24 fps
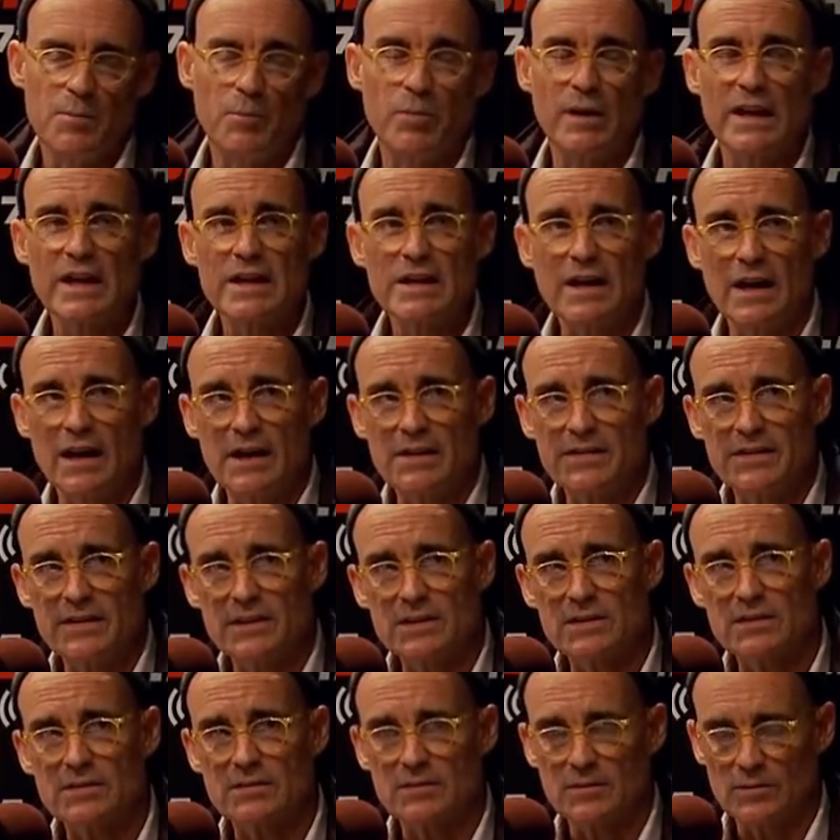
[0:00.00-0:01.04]
But I
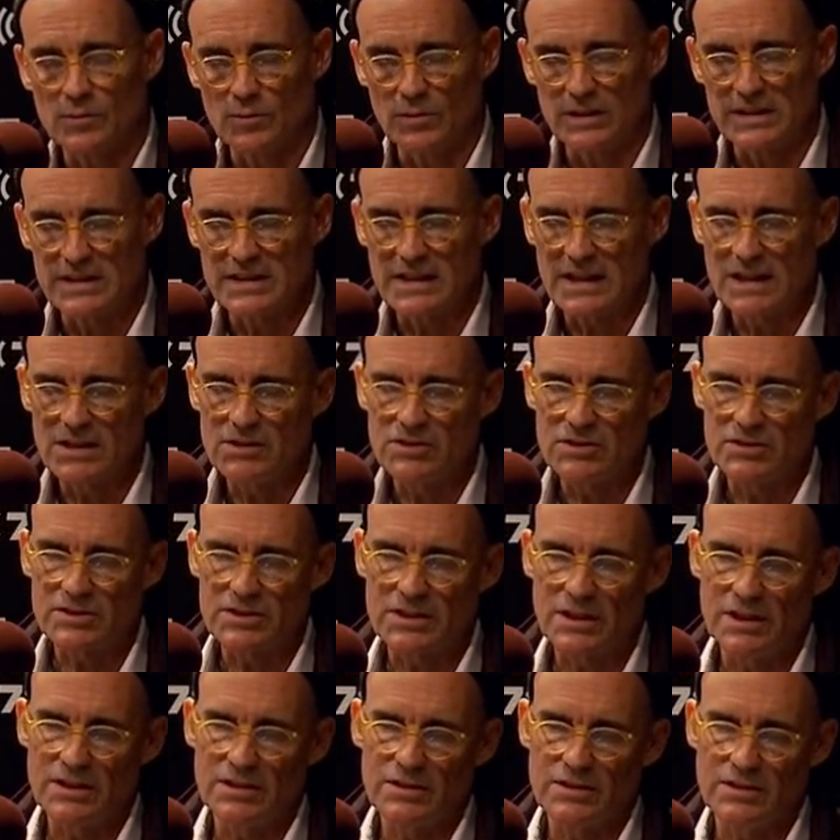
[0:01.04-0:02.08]
think what Dan just
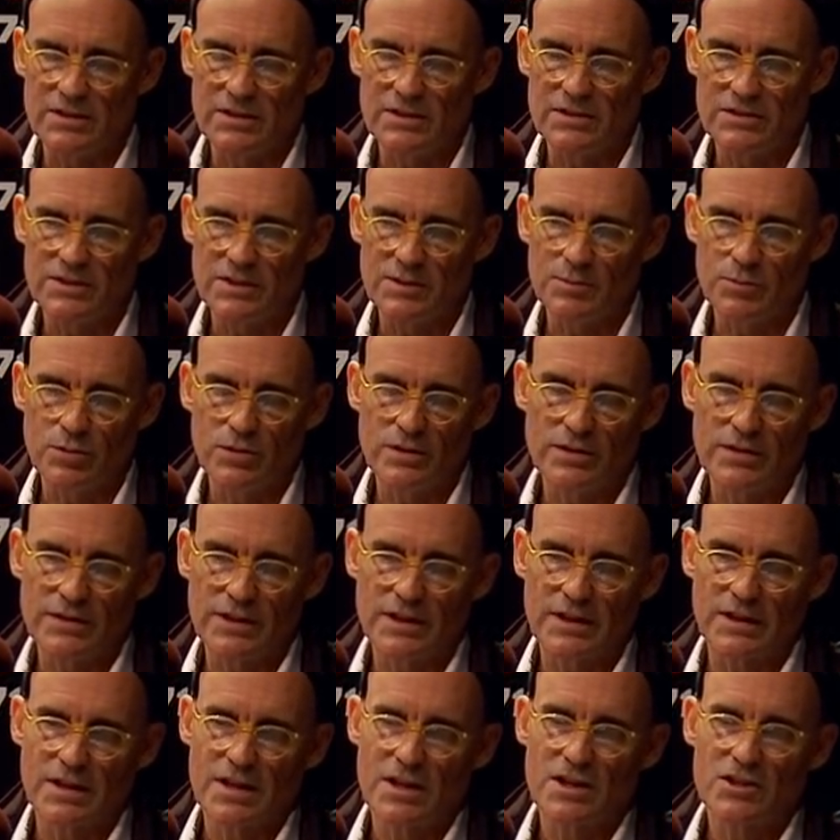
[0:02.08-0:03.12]
said is an important
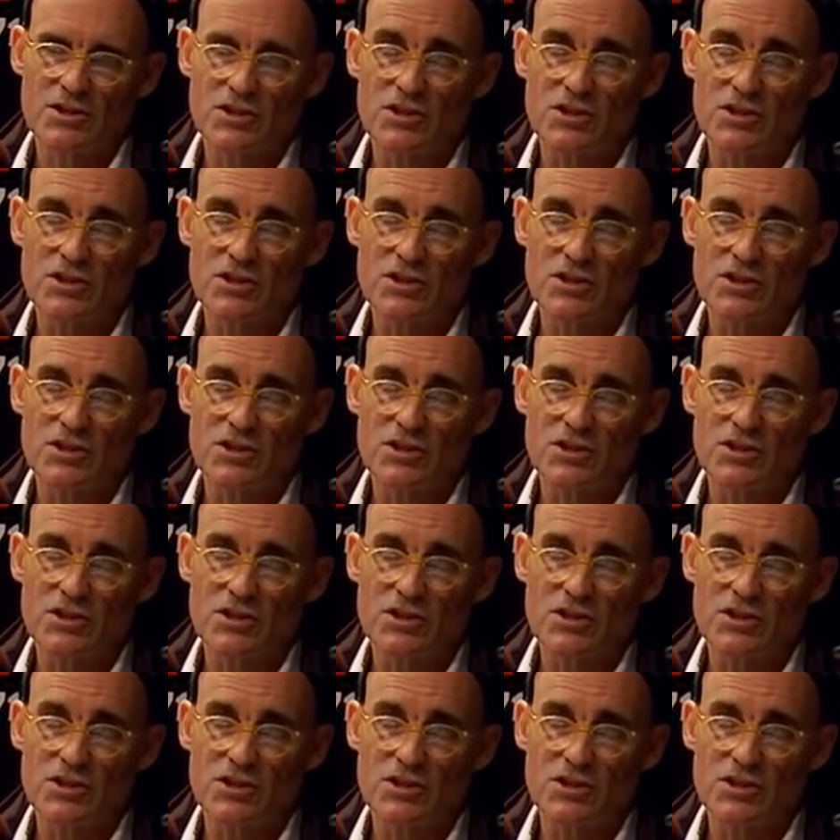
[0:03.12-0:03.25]
thing.